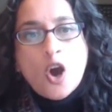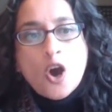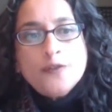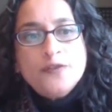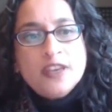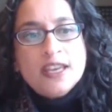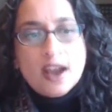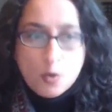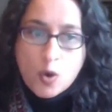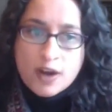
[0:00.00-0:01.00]
of
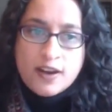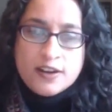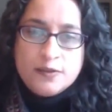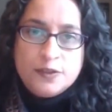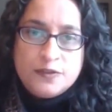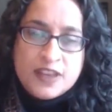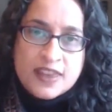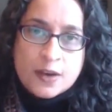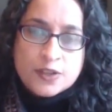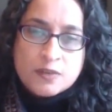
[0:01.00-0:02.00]
the
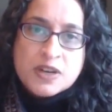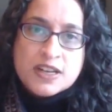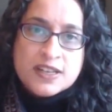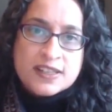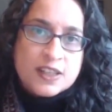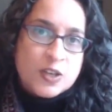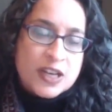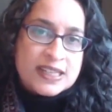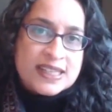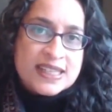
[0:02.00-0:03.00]
150,000 murders in the
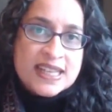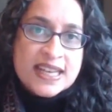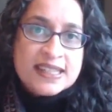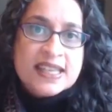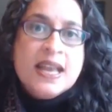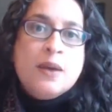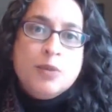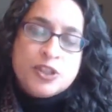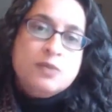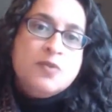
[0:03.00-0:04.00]
United States,
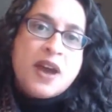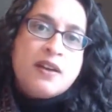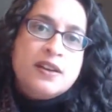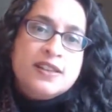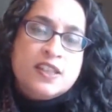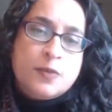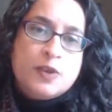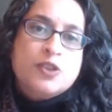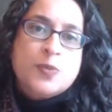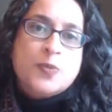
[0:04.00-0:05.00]
Muslim Americans have
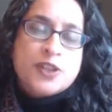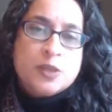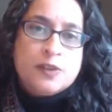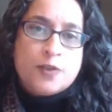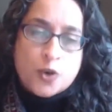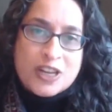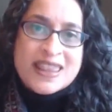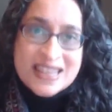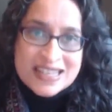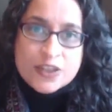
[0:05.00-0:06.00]
been responsible for only
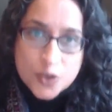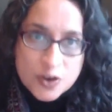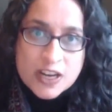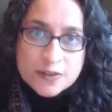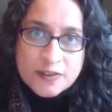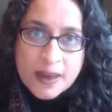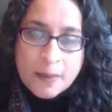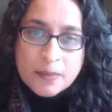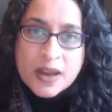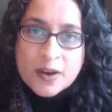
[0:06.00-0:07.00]
33 of
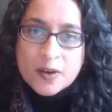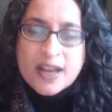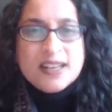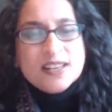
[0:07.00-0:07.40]
them, right?